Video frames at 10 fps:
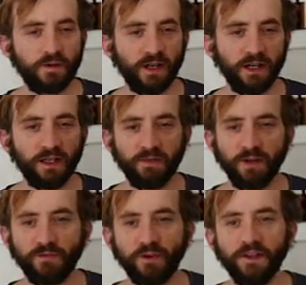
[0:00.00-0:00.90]
You can bring
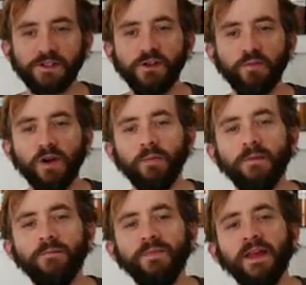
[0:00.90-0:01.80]
unlimited friends, no
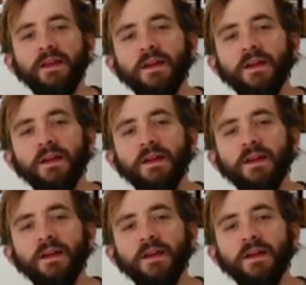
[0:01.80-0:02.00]
problem.